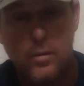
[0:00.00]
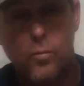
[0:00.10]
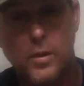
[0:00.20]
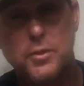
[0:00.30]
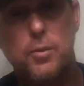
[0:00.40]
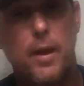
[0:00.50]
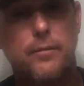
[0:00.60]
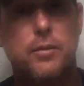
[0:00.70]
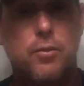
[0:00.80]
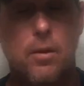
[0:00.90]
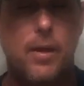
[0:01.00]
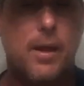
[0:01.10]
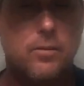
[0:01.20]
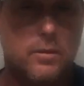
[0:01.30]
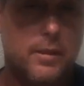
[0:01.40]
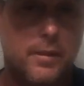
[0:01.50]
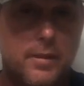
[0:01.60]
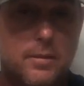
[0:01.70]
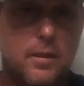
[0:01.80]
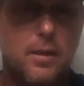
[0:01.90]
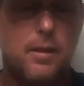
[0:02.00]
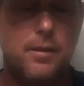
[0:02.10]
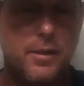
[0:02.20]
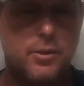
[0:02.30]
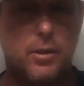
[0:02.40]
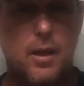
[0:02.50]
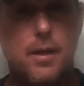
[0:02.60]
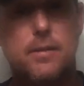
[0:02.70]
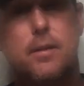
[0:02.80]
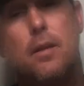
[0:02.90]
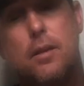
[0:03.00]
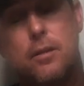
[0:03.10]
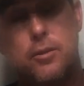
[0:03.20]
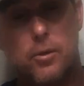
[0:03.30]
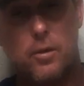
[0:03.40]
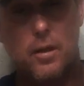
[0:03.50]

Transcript: Once you have the drone actually initialized, you turn